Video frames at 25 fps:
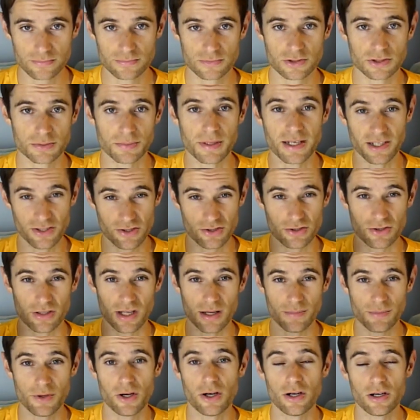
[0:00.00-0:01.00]
to make sure
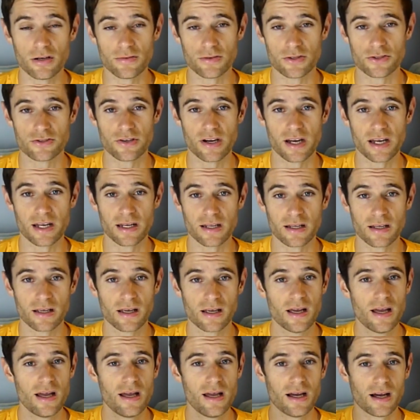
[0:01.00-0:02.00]
I'm not overtraining.
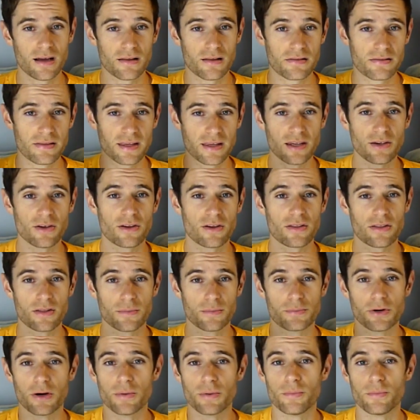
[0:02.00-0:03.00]
I think the
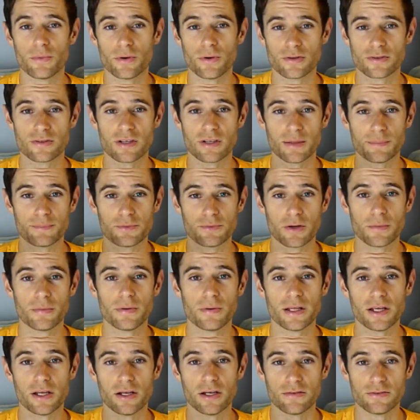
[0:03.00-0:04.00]
problem was I
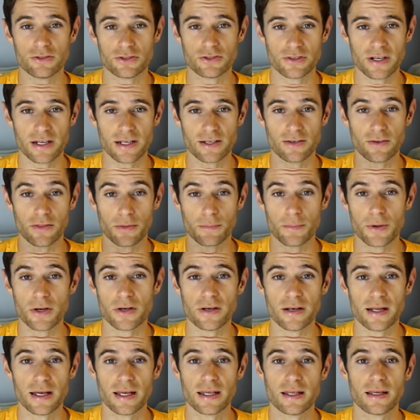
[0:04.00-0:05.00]
probably overtrained on
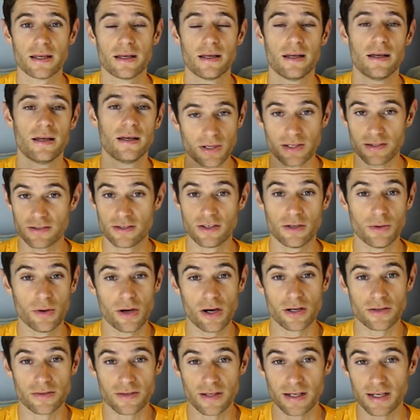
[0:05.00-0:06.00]
Monday, went too
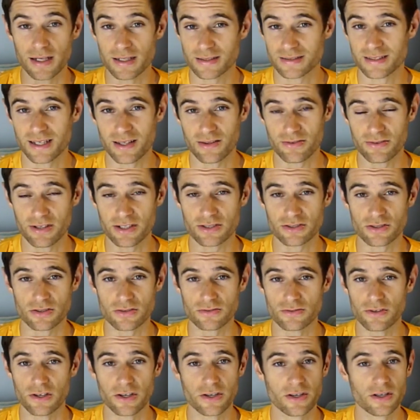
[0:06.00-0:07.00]
hard on the lactic
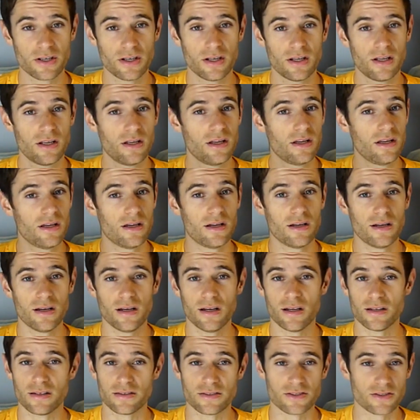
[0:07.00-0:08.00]
threshold run,
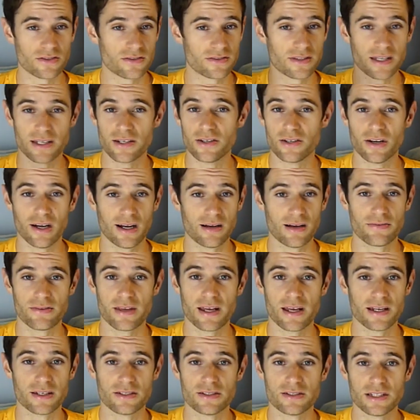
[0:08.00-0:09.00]
and just did not have the
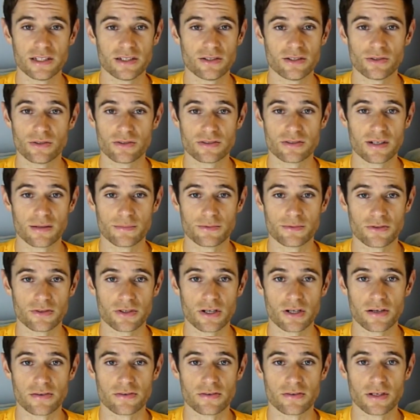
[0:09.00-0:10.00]
energy or time to
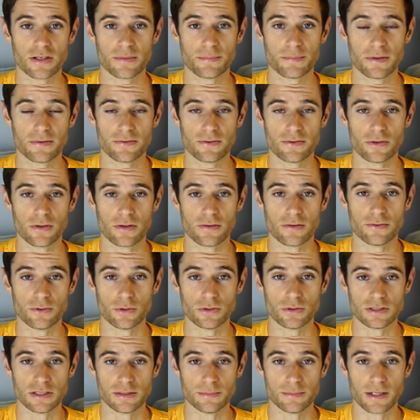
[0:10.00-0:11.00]
recover before the
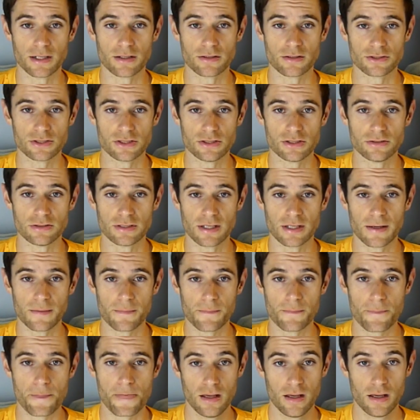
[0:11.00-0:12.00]
40-mile on Tuesday.
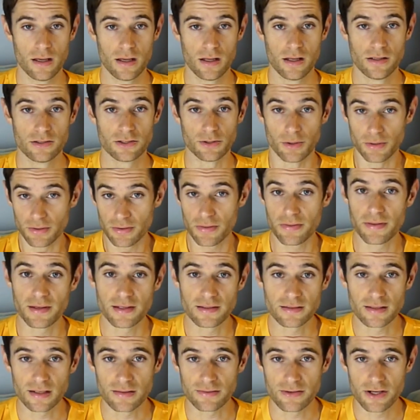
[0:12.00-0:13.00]
So other
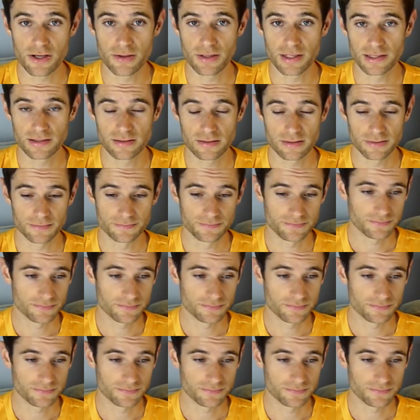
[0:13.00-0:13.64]
things that I've noticed